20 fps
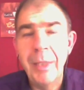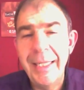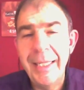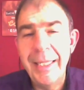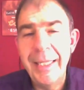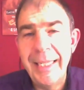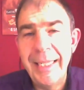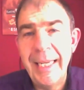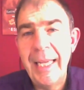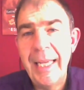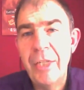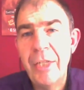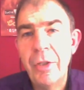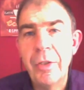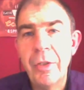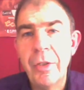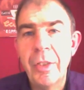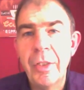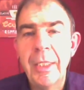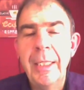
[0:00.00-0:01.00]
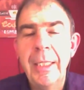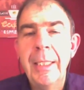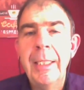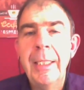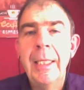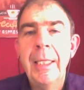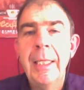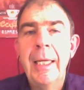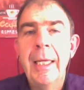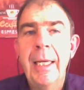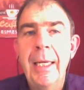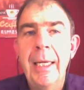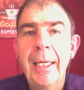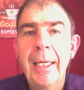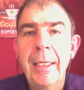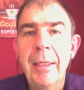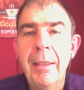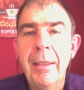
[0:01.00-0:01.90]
letting agents? And